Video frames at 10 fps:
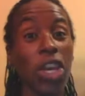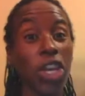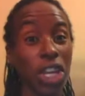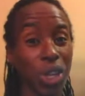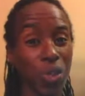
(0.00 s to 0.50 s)

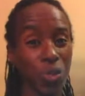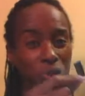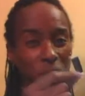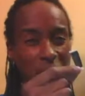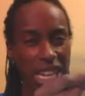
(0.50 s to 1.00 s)
You
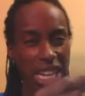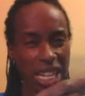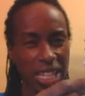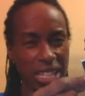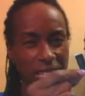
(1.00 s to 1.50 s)

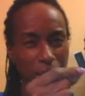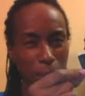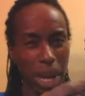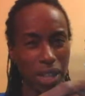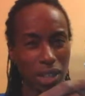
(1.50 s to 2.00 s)
need this
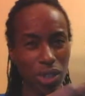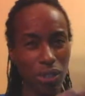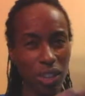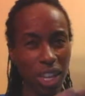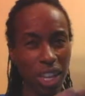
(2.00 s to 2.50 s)

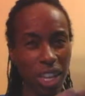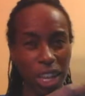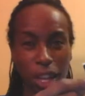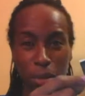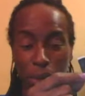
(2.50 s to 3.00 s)
apostrophe
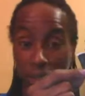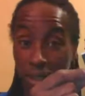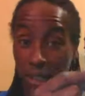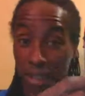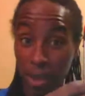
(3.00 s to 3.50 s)
because
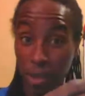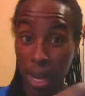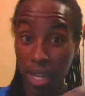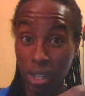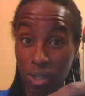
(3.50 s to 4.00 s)
this
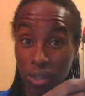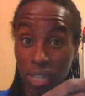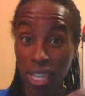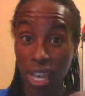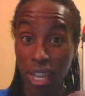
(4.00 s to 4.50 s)
apostrophe
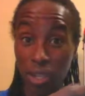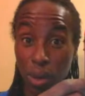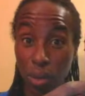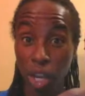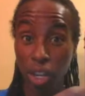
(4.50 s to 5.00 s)
tells the
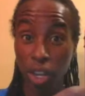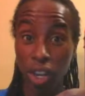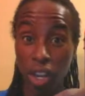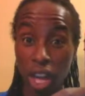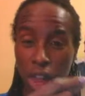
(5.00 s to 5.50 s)
reader,
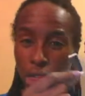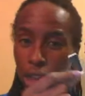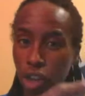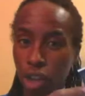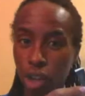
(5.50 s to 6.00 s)
the
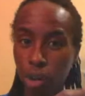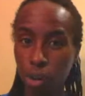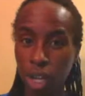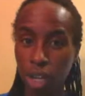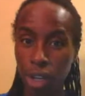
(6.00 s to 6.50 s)
good
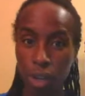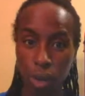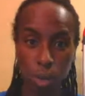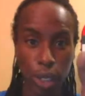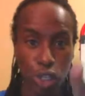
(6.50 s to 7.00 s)
reader,
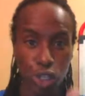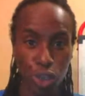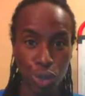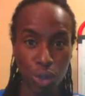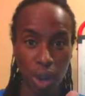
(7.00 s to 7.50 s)
which
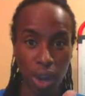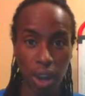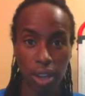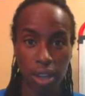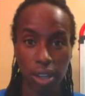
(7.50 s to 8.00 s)
you
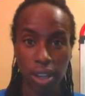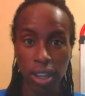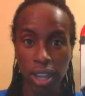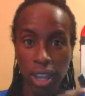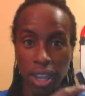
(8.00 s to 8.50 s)
are,
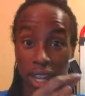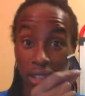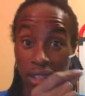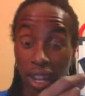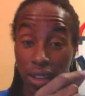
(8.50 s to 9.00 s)

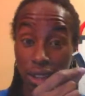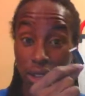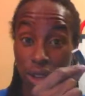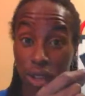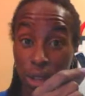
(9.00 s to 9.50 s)
tells the
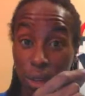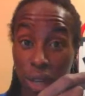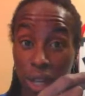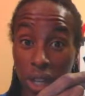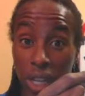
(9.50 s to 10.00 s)
good
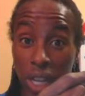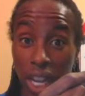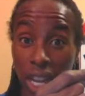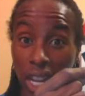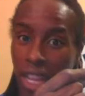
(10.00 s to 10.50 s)
reader
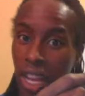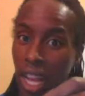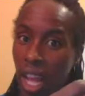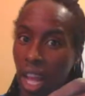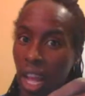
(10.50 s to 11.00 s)
that,
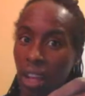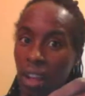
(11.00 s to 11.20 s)
hey,